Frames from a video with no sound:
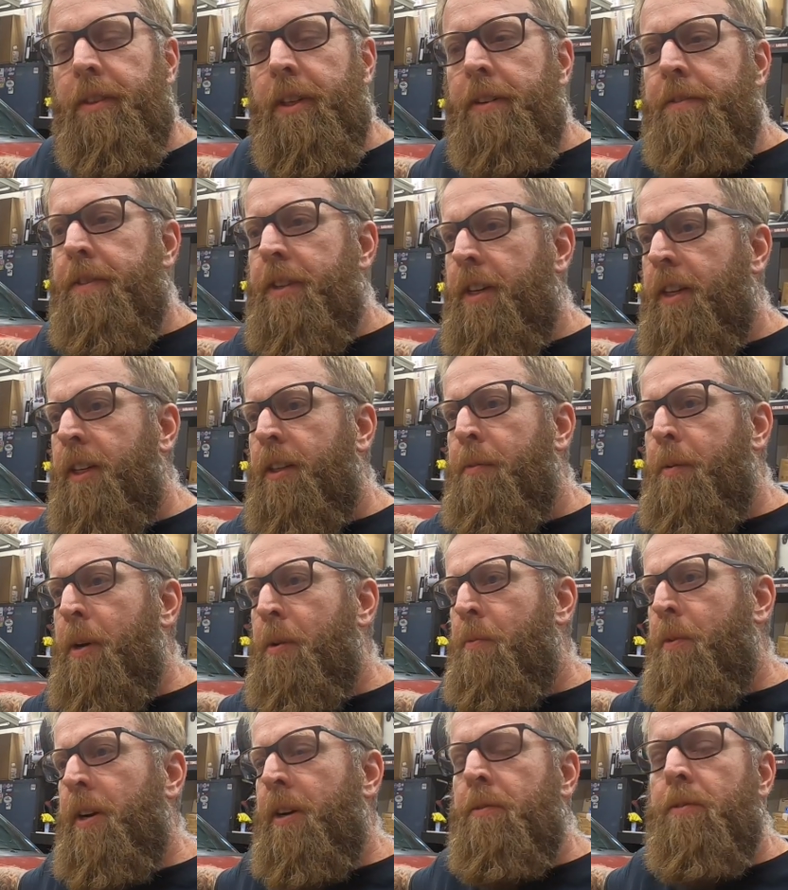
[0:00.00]
we've talked
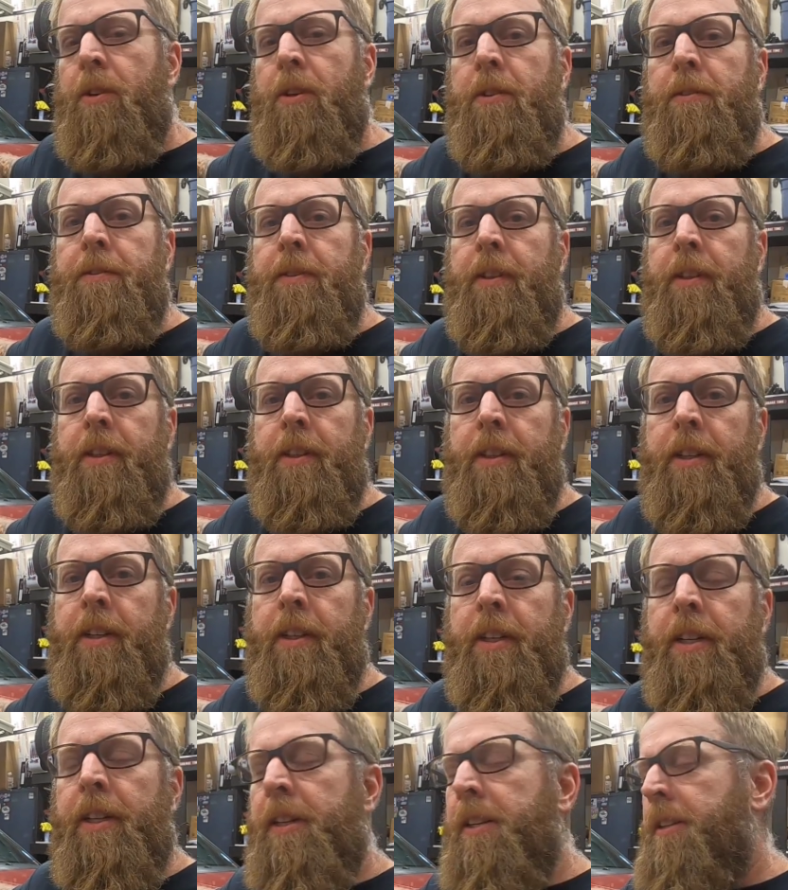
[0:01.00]
about Werewolf or
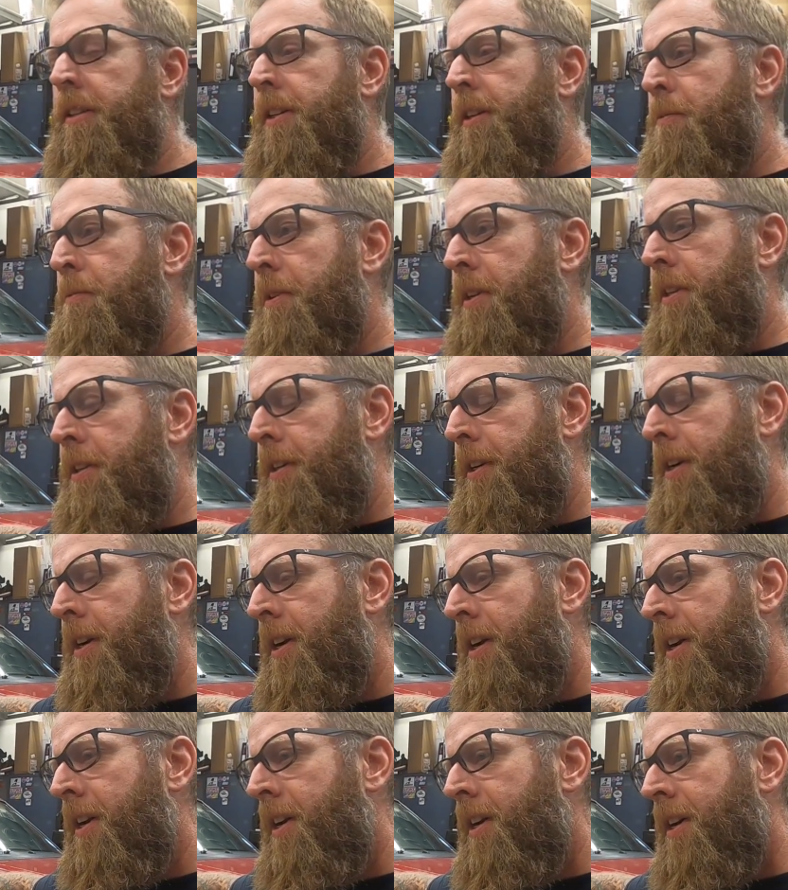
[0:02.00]
done anything with her.